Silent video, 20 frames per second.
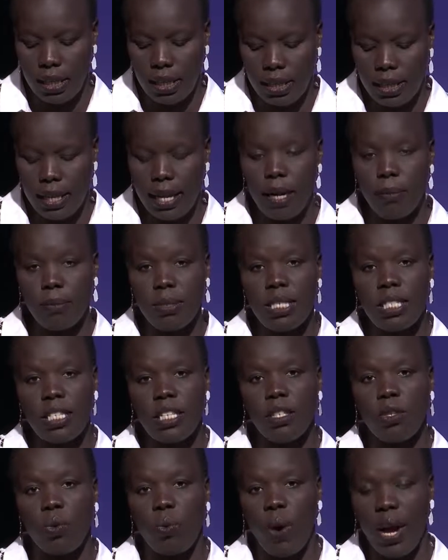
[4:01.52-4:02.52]
that I'm
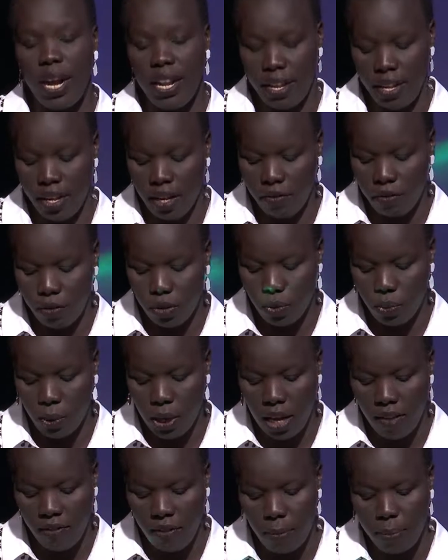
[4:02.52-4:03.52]
still quite nervous
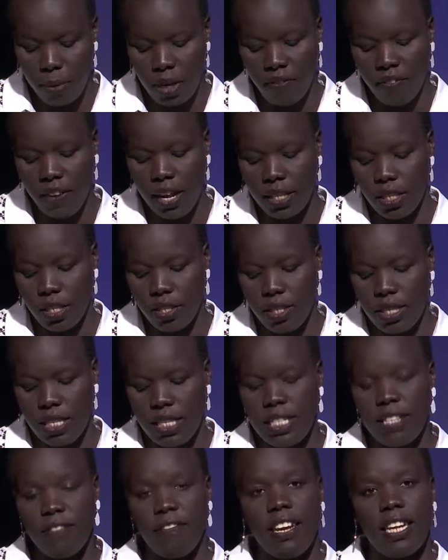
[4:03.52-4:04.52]
whenever I'm invited to
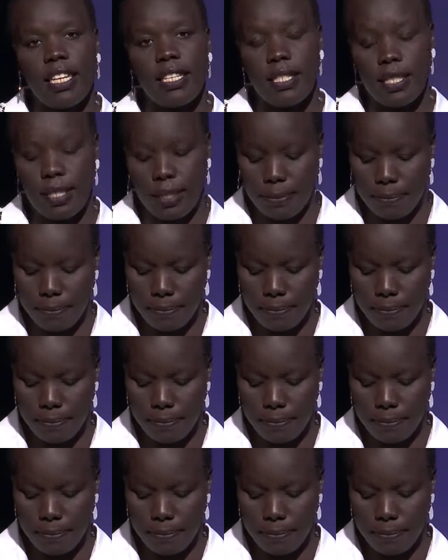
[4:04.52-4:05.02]
this event,